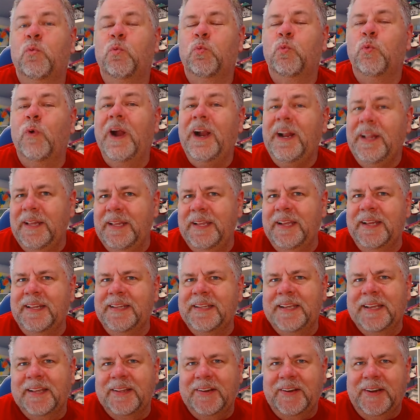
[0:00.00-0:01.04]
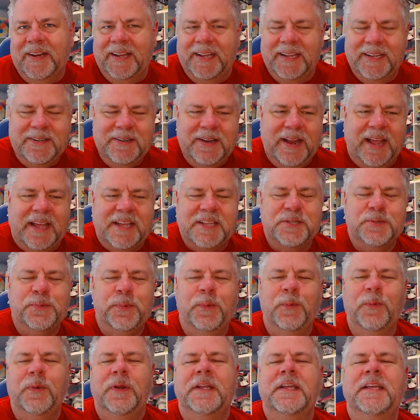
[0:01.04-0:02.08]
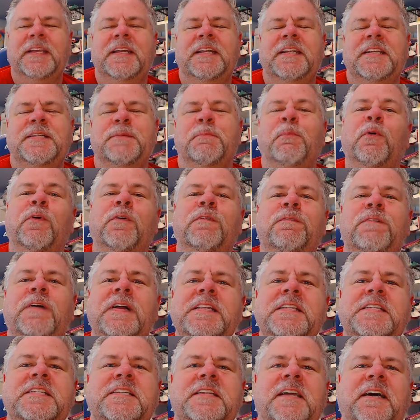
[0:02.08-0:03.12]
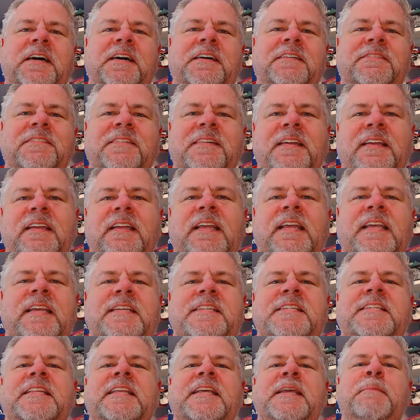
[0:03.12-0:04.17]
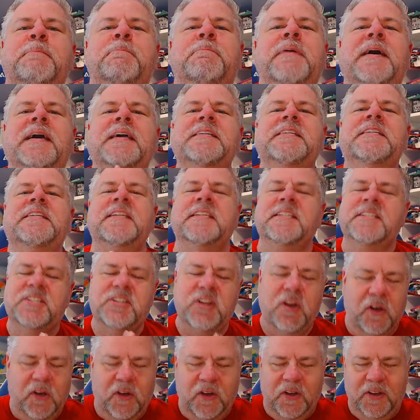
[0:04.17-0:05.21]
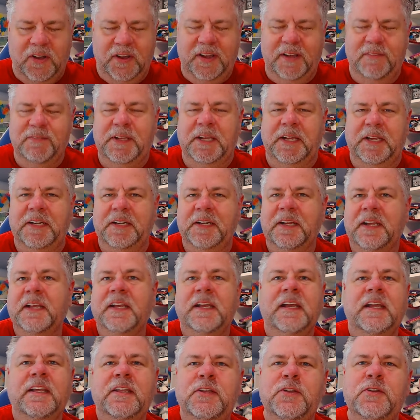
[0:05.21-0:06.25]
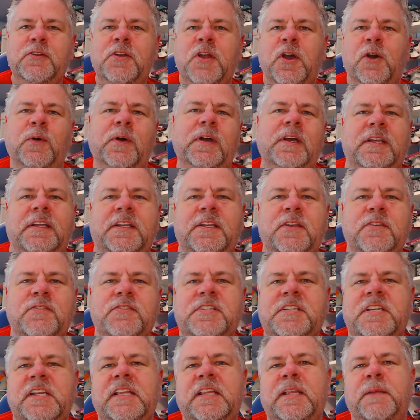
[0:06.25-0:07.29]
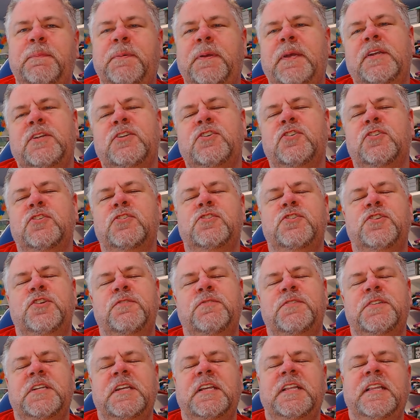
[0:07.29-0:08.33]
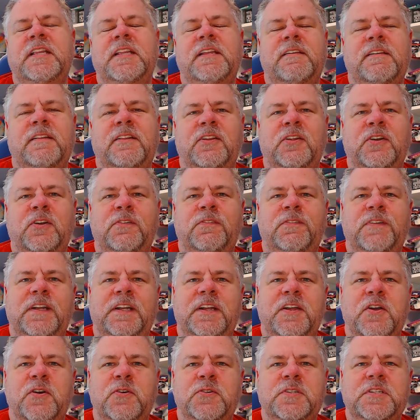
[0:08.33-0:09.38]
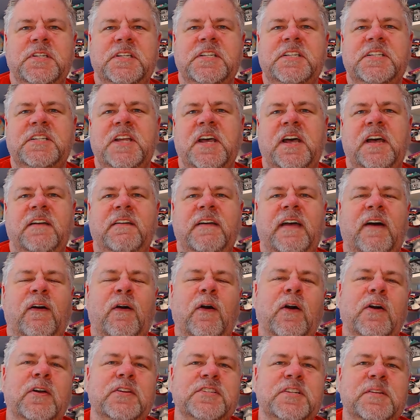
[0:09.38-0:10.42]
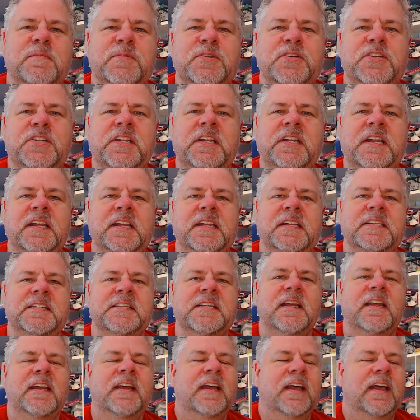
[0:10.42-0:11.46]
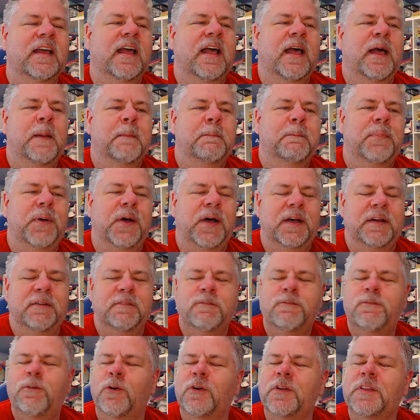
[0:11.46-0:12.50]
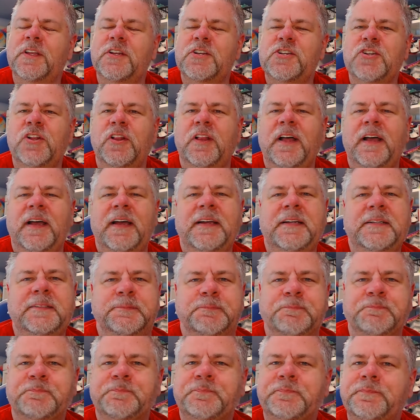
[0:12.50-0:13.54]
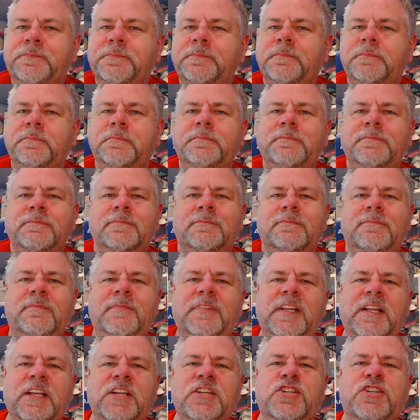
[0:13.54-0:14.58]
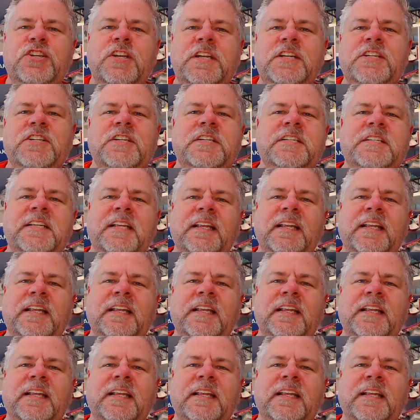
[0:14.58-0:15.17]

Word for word: Riley, on the other hand, as we want to get into more fun stuff, is the bestest dog. I mean, you know it. You've seen the pictures, you've seen the little videos and stuff, how awesome she is. But 4th of July, she just